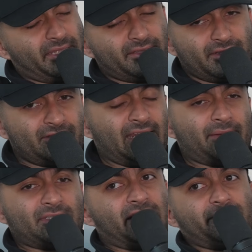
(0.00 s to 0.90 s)
I mean,
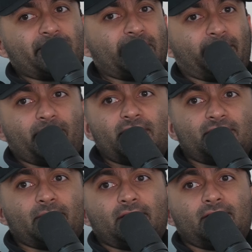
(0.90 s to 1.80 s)
jams definitely attract
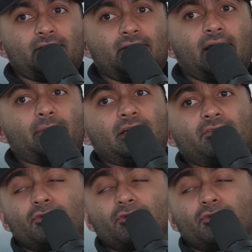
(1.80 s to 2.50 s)
bugs, man. I mean,